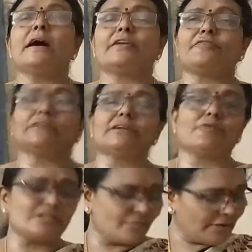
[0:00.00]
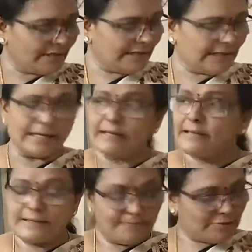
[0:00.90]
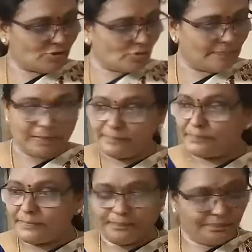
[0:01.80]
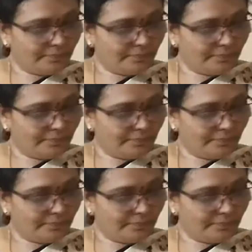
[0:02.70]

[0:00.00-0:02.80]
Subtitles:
Her father was working in a petrol pump.